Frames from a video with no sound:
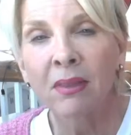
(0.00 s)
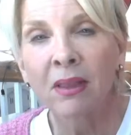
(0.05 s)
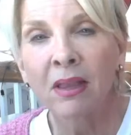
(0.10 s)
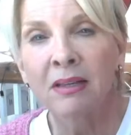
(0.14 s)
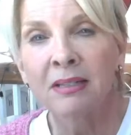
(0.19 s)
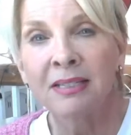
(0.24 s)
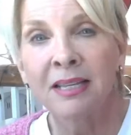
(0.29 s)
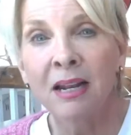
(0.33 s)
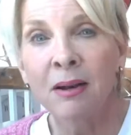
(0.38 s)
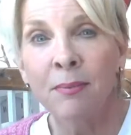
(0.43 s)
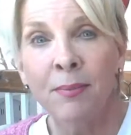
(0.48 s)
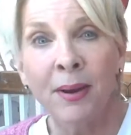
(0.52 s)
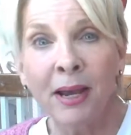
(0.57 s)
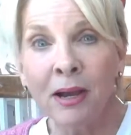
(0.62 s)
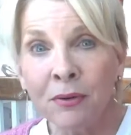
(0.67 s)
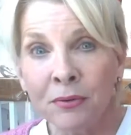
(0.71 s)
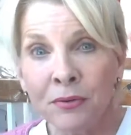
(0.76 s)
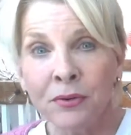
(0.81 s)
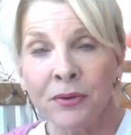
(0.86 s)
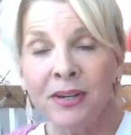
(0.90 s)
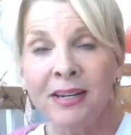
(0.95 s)
set a
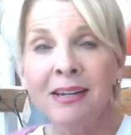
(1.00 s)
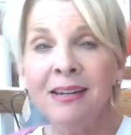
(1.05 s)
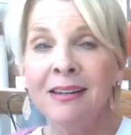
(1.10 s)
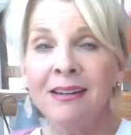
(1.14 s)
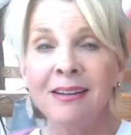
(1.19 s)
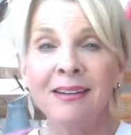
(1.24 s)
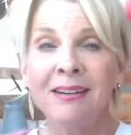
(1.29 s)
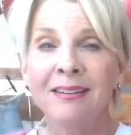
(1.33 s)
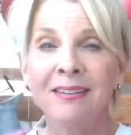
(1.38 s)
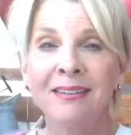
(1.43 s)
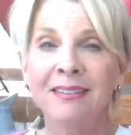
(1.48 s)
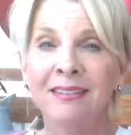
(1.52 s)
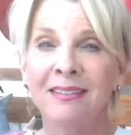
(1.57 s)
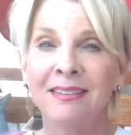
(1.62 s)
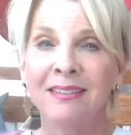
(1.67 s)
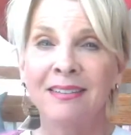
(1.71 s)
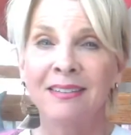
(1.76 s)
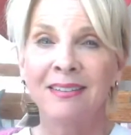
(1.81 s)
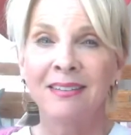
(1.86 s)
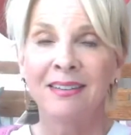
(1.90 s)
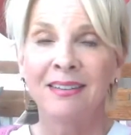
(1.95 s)
boundary,
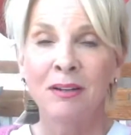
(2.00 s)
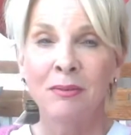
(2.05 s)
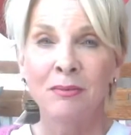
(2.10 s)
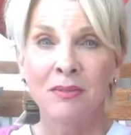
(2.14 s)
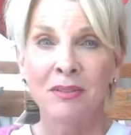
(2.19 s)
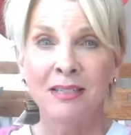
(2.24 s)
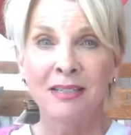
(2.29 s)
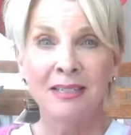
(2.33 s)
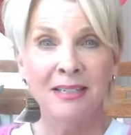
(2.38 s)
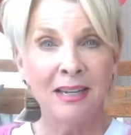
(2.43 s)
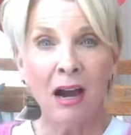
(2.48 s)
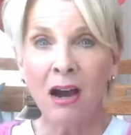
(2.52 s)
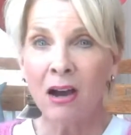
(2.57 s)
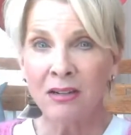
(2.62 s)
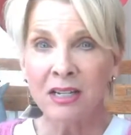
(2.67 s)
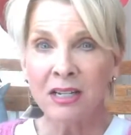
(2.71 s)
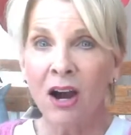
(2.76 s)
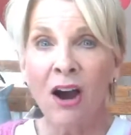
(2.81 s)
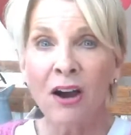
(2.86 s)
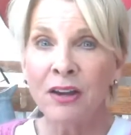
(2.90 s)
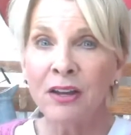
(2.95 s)
stop
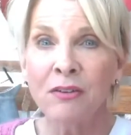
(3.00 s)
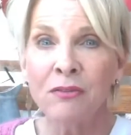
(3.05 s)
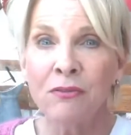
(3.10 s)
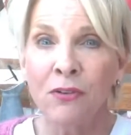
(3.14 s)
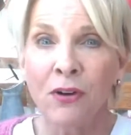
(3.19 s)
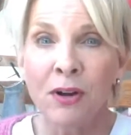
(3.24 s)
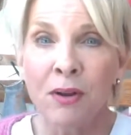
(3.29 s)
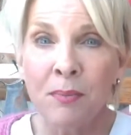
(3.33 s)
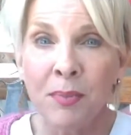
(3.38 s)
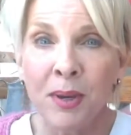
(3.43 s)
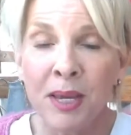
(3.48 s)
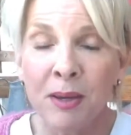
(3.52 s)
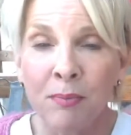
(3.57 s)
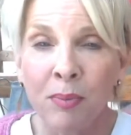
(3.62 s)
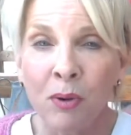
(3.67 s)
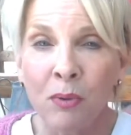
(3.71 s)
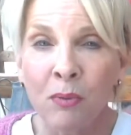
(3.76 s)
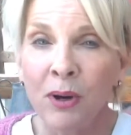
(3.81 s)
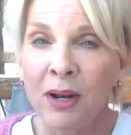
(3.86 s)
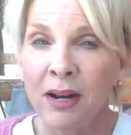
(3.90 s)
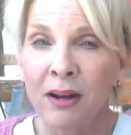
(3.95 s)
talk in front of
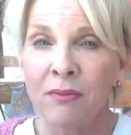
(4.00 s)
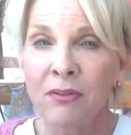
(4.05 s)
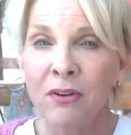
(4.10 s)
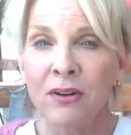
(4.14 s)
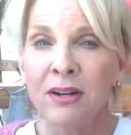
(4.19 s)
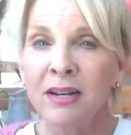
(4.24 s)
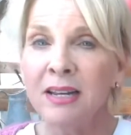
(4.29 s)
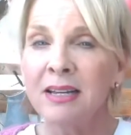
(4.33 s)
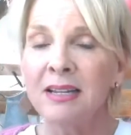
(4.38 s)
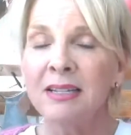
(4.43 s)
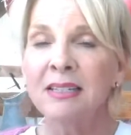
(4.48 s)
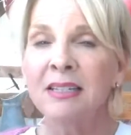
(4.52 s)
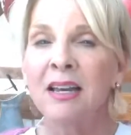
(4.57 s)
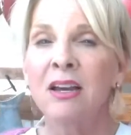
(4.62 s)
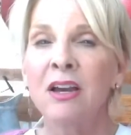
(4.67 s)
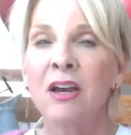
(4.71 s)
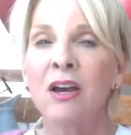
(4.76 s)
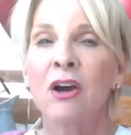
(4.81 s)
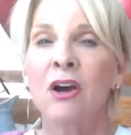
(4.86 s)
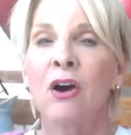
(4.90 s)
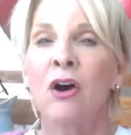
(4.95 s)
people, whatever it is.
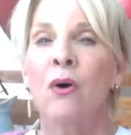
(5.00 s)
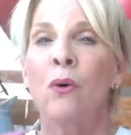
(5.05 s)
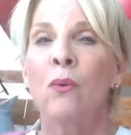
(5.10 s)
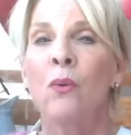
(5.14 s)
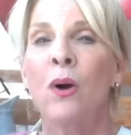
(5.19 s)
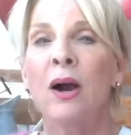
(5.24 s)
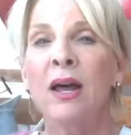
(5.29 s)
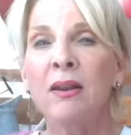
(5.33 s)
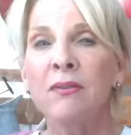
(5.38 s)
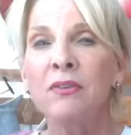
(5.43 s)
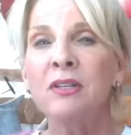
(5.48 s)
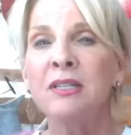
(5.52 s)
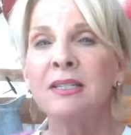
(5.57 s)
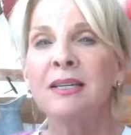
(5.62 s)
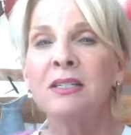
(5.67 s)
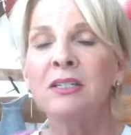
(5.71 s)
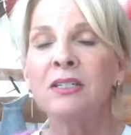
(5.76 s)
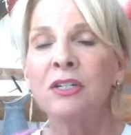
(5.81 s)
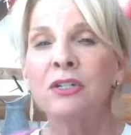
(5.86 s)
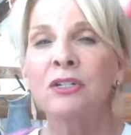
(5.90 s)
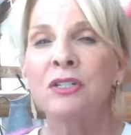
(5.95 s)
What if you
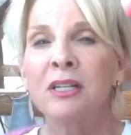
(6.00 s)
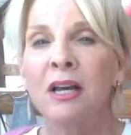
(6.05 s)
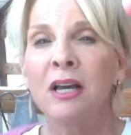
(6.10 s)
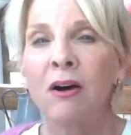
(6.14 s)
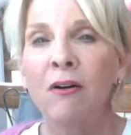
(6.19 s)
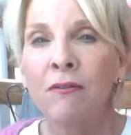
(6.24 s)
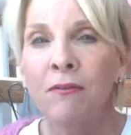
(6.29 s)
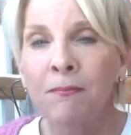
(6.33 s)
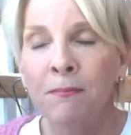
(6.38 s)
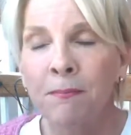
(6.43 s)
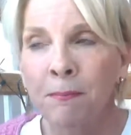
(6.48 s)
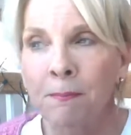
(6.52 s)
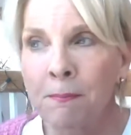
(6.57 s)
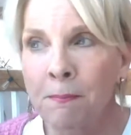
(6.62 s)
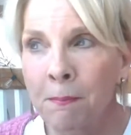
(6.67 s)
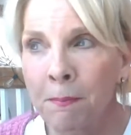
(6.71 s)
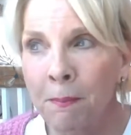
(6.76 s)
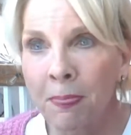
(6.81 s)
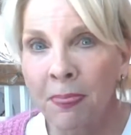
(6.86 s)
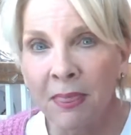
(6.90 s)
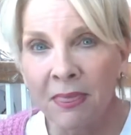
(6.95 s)
said to yourself,
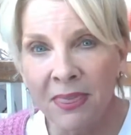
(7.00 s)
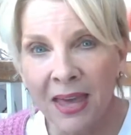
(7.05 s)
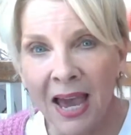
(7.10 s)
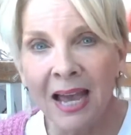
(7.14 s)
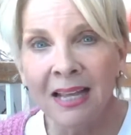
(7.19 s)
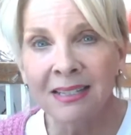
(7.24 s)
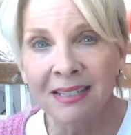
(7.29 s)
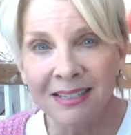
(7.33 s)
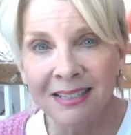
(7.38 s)
I'm